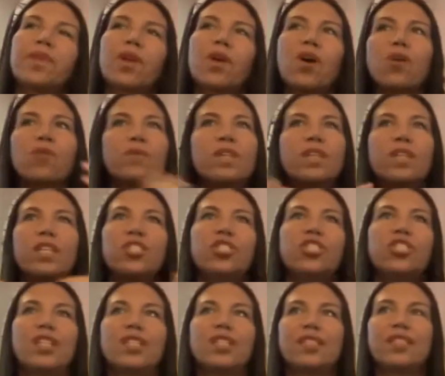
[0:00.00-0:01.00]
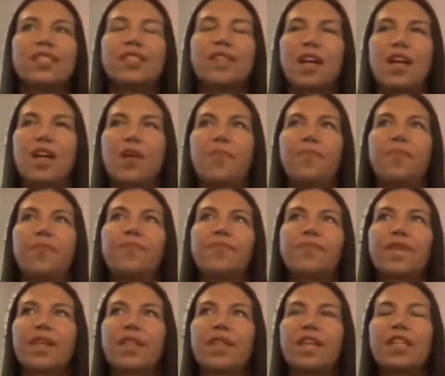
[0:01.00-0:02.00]
are really just um,
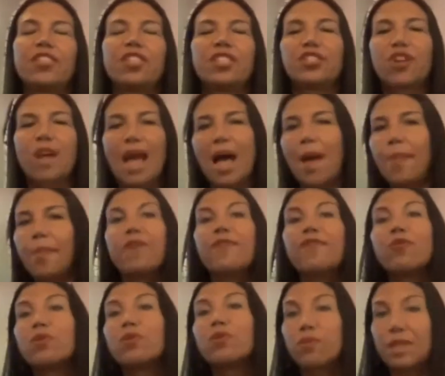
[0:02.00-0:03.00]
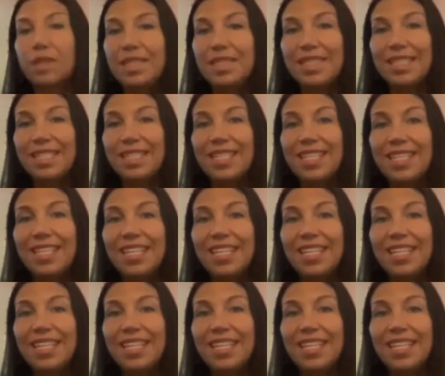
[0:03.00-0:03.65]
they just are happening for a reason.